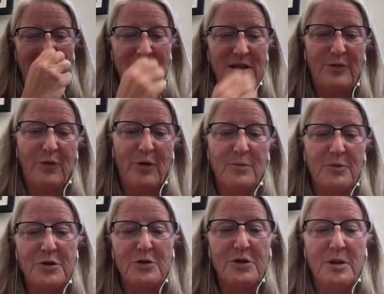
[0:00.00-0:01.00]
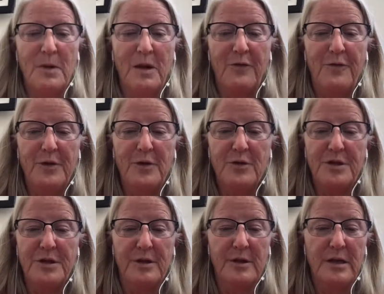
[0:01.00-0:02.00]
is from Susan
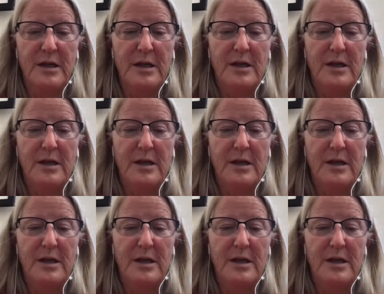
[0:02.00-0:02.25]
McPherson,